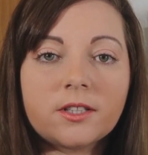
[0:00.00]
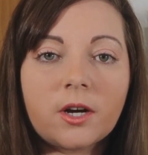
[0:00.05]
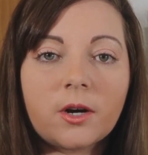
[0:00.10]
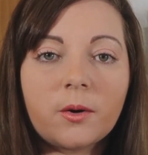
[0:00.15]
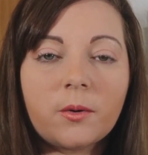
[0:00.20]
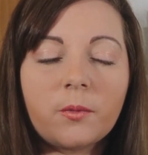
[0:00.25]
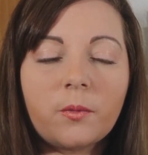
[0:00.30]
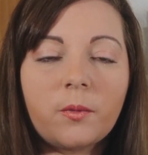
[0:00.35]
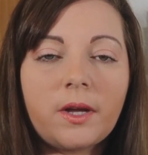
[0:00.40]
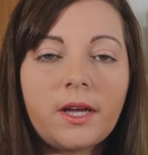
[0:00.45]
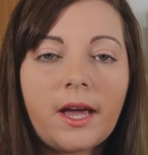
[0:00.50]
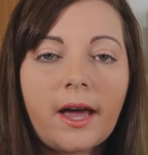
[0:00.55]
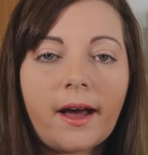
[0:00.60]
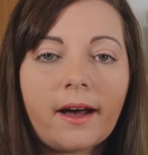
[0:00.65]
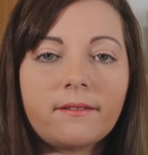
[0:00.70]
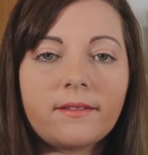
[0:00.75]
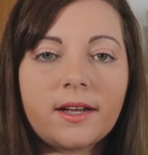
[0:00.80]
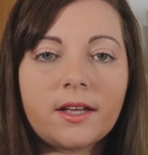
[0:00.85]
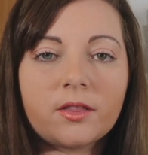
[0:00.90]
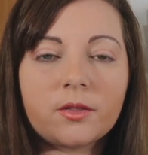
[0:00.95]
So we
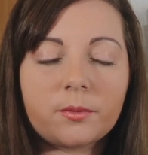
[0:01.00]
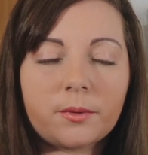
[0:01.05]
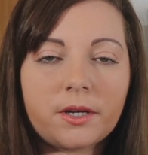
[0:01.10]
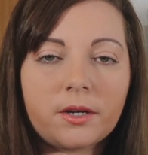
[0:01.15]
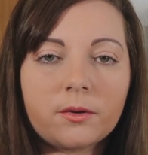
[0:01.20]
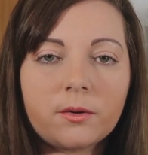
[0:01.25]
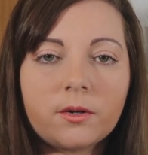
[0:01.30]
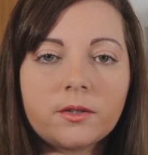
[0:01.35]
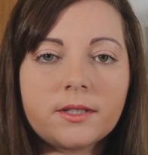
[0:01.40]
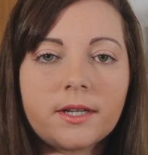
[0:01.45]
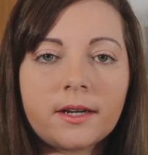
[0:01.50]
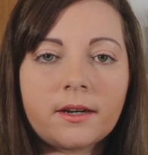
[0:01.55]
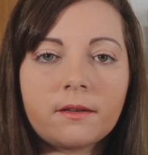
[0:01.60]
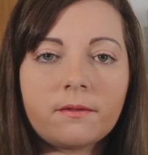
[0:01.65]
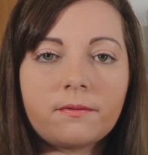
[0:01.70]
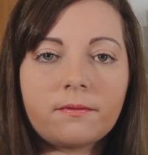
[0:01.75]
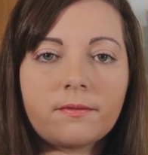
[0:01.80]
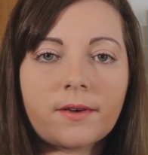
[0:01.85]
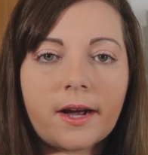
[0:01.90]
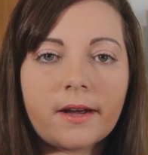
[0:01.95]
have a three-year-old and
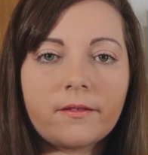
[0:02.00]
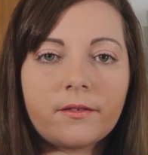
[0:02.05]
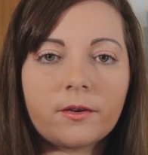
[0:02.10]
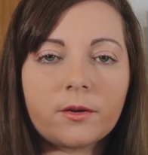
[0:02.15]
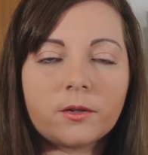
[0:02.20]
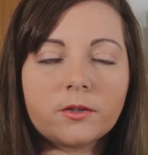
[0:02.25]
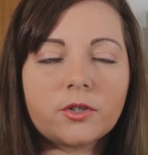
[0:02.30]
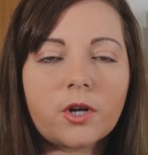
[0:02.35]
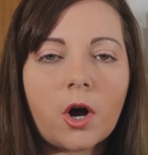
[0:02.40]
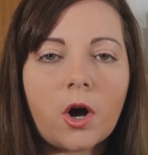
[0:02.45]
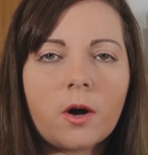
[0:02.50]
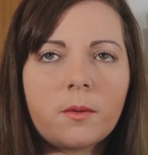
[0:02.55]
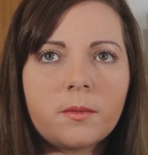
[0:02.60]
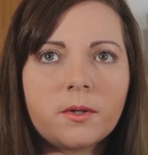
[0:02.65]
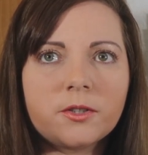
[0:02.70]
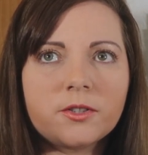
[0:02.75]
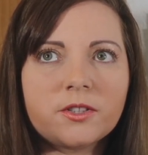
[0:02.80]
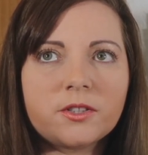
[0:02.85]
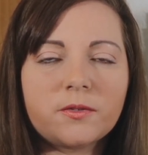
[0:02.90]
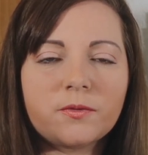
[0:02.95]
a five-year-old,
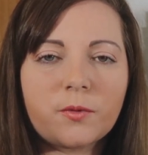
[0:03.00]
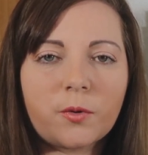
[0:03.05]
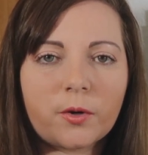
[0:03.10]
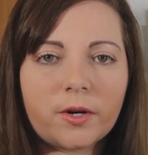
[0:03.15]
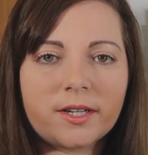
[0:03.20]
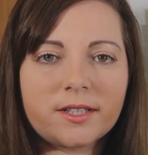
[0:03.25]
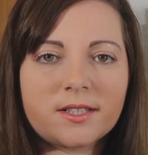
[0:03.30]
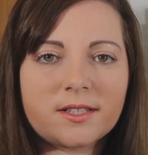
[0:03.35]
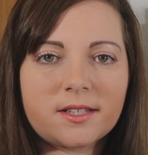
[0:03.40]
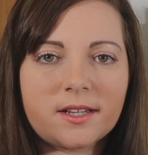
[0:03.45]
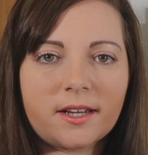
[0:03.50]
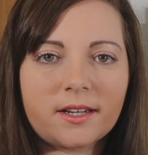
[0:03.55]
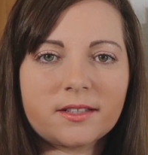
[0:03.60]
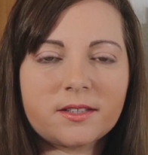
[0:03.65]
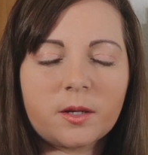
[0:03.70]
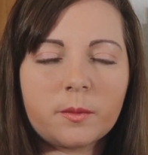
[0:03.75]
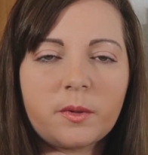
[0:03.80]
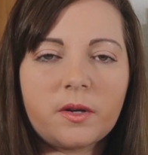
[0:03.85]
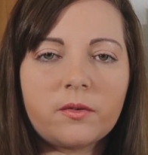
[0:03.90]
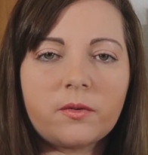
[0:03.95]
almost four and
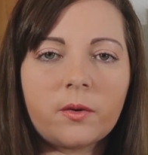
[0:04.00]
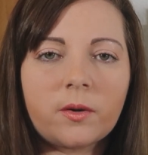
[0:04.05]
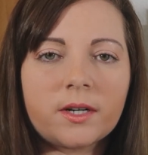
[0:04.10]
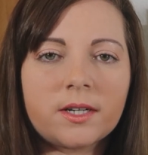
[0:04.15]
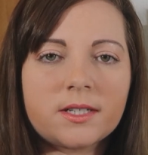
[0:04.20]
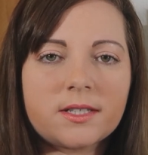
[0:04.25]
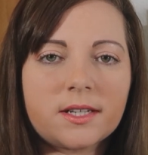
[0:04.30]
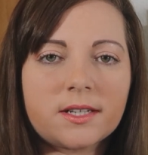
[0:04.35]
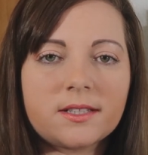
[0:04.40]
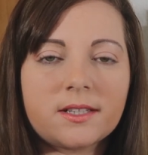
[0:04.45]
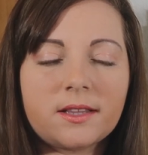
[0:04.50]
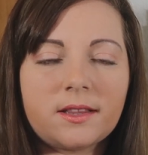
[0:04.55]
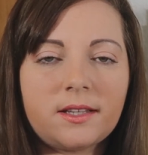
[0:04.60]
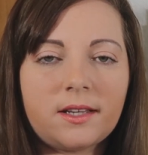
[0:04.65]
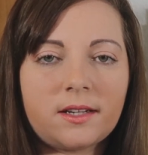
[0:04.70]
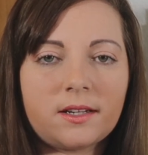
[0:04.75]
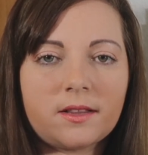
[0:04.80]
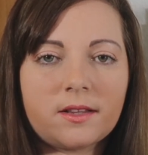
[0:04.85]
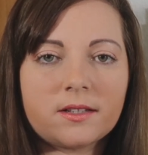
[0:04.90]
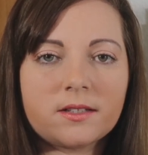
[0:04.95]
six. They'll be four and six at
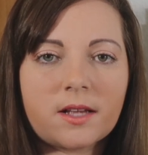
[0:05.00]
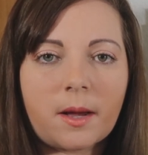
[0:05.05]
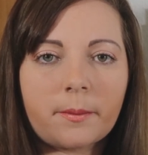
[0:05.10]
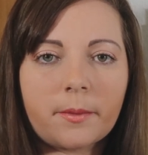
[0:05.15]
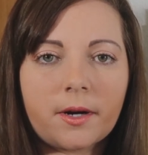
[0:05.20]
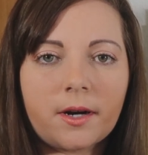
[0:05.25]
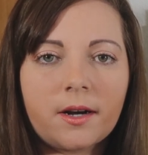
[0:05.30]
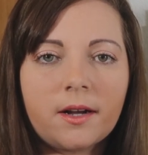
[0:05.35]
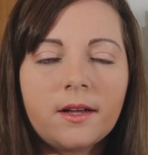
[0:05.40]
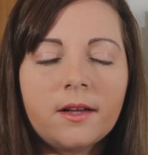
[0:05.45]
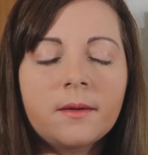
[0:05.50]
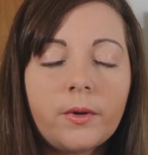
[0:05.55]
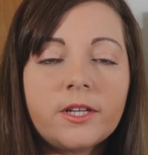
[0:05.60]
the end of the summer.